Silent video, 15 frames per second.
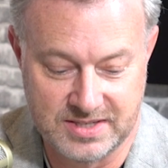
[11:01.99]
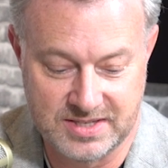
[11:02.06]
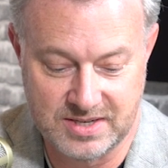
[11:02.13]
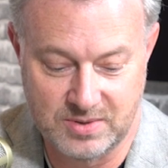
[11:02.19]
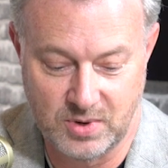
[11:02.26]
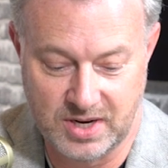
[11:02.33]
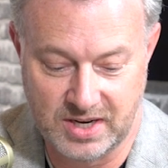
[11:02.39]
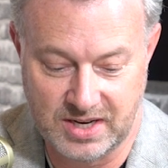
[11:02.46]
to
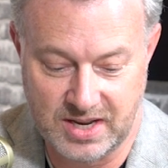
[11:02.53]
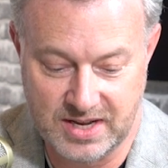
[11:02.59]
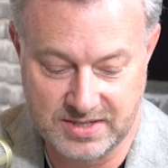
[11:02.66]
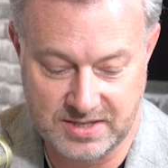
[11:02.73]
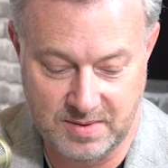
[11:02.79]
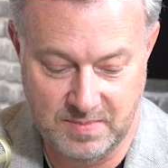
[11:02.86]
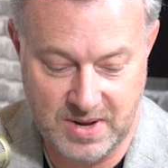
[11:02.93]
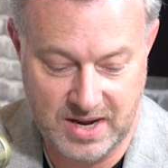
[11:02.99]
see what it
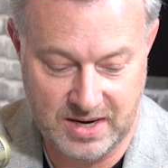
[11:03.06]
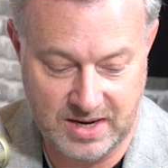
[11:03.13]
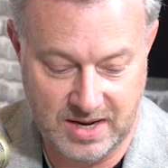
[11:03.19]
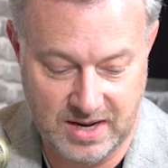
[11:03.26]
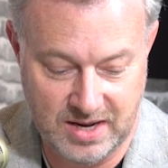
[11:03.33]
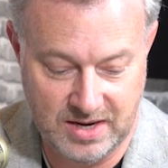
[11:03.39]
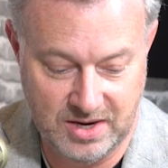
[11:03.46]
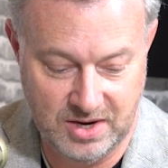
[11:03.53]
has come back,
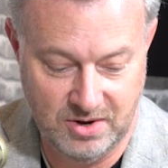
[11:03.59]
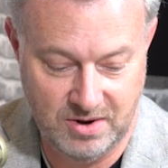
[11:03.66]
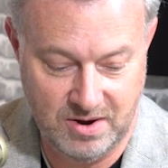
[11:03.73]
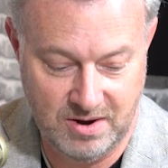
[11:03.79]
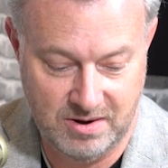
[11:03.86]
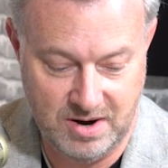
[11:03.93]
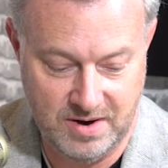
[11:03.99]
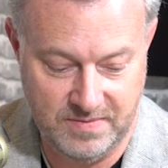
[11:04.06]
and here
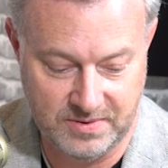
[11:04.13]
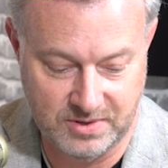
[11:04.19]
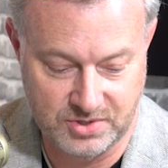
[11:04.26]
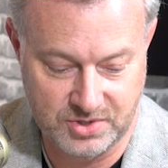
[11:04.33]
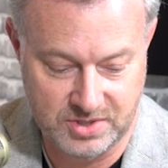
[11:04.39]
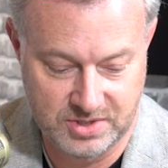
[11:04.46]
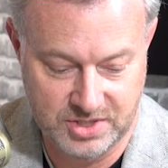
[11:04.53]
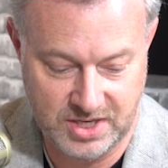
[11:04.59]
are our
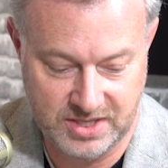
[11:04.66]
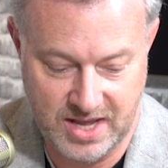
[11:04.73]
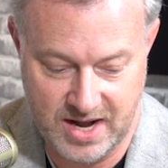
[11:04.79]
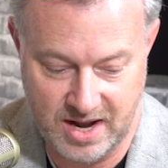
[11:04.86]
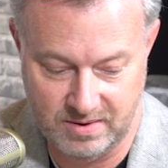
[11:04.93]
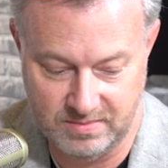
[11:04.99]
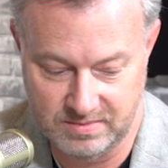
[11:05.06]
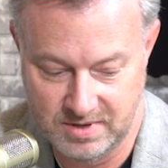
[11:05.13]
offers. Check
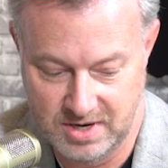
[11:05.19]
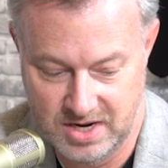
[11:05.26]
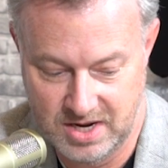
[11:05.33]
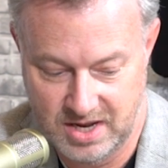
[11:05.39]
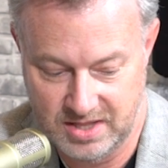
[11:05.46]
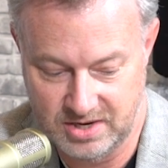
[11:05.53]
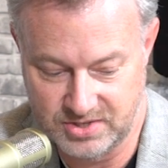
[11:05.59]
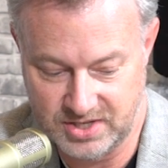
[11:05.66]
that out.
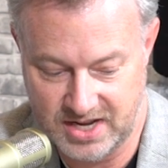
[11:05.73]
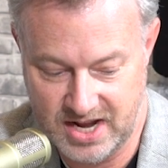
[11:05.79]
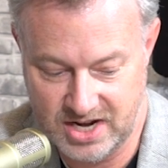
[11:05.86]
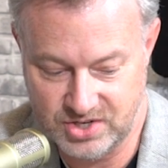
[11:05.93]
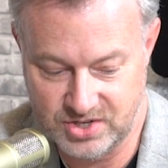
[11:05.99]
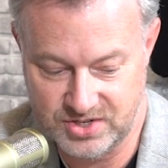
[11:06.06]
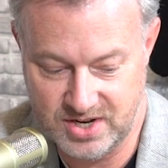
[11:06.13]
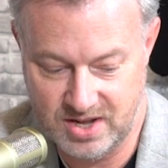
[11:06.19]
There's a
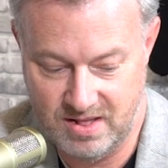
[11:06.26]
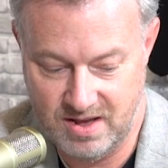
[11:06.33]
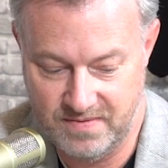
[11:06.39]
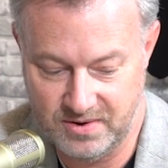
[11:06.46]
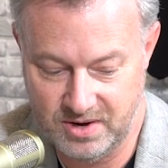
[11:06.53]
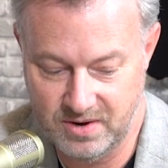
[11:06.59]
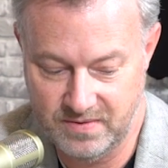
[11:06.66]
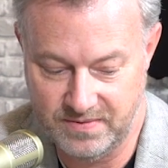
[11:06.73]
cash and sell
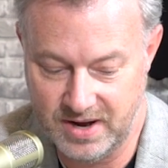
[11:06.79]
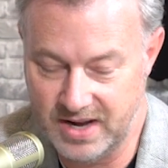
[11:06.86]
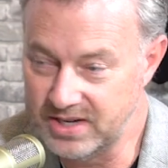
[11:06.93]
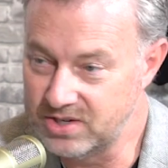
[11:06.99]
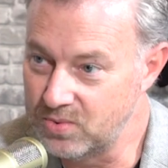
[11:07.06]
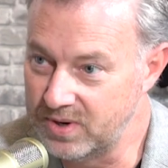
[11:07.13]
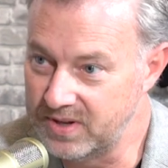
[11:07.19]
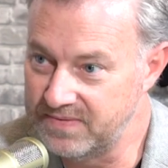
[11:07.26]
offer here for
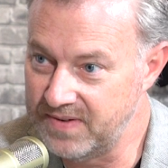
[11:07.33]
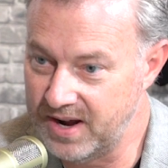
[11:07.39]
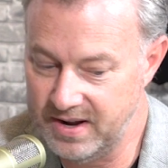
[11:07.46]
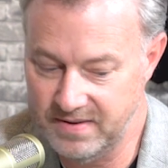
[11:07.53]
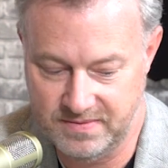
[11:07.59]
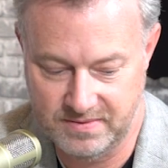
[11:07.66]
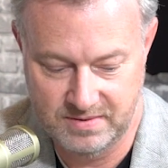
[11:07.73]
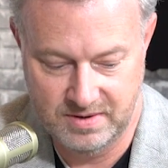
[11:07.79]

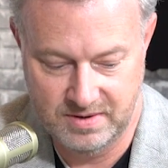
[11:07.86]
$825.